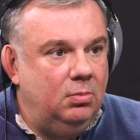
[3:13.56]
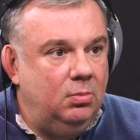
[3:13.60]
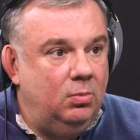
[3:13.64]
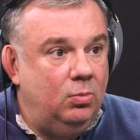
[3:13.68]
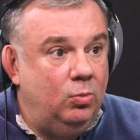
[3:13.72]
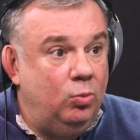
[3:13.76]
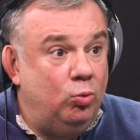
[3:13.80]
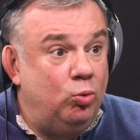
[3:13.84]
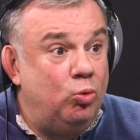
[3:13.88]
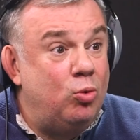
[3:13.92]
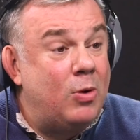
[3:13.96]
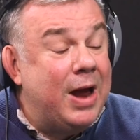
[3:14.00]

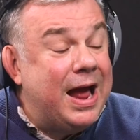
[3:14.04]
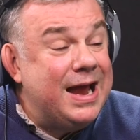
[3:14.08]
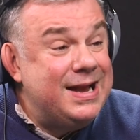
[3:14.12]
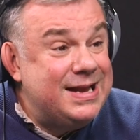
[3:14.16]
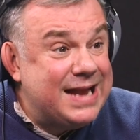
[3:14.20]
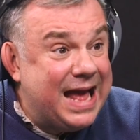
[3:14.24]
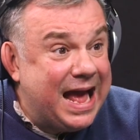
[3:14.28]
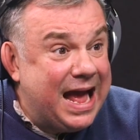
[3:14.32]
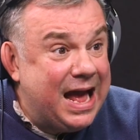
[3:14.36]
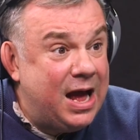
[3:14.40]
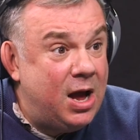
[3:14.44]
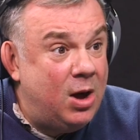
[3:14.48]
honest don't
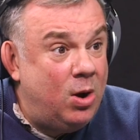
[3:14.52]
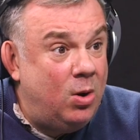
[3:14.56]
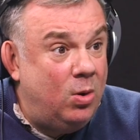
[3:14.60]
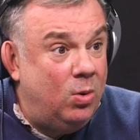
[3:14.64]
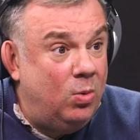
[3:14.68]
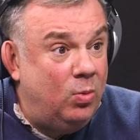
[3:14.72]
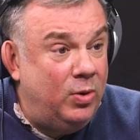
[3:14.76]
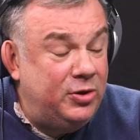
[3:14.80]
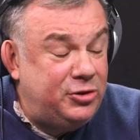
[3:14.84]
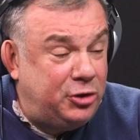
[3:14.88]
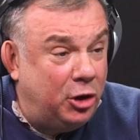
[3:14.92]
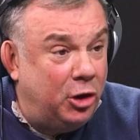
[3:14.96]
right don't
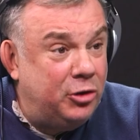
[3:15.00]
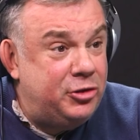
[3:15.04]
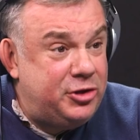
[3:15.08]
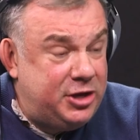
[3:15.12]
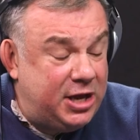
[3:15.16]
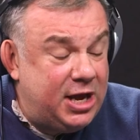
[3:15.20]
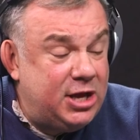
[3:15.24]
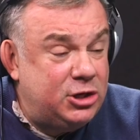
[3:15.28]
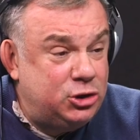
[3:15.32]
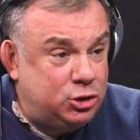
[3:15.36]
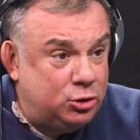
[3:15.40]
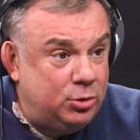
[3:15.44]
now me, right with now.
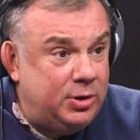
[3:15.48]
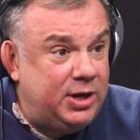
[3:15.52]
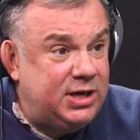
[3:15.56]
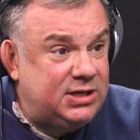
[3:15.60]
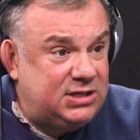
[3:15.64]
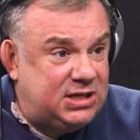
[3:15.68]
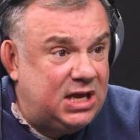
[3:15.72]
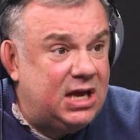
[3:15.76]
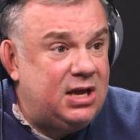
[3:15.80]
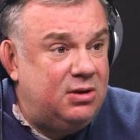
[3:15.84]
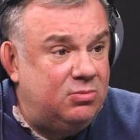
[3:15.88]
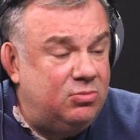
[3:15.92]
all the
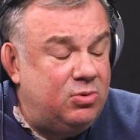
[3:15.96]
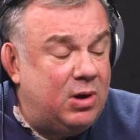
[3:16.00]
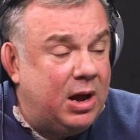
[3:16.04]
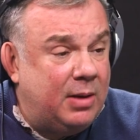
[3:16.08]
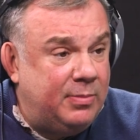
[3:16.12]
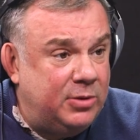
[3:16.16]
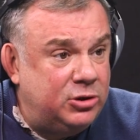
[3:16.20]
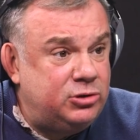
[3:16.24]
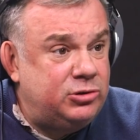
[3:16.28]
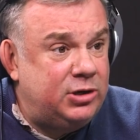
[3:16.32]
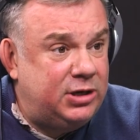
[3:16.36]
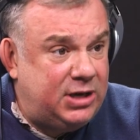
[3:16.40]
injuries that
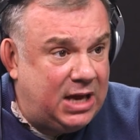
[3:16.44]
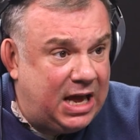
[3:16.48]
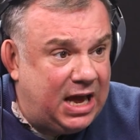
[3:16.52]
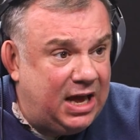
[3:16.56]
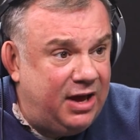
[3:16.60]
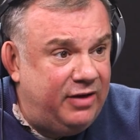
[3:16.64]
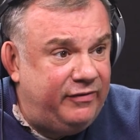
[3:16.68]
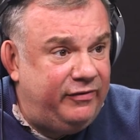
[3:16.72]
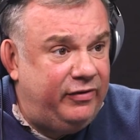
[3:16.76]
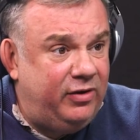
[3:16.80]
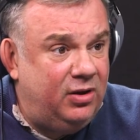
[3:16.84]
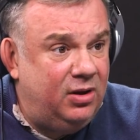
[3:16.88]
Real Madrid
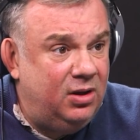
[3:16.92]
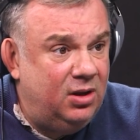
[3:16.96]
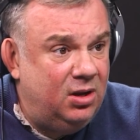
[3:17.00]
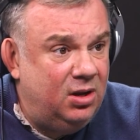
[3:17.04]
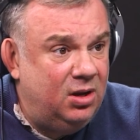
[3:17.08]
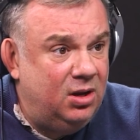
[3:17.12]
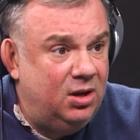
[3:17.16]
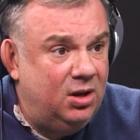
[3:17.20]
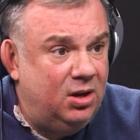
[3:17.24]
have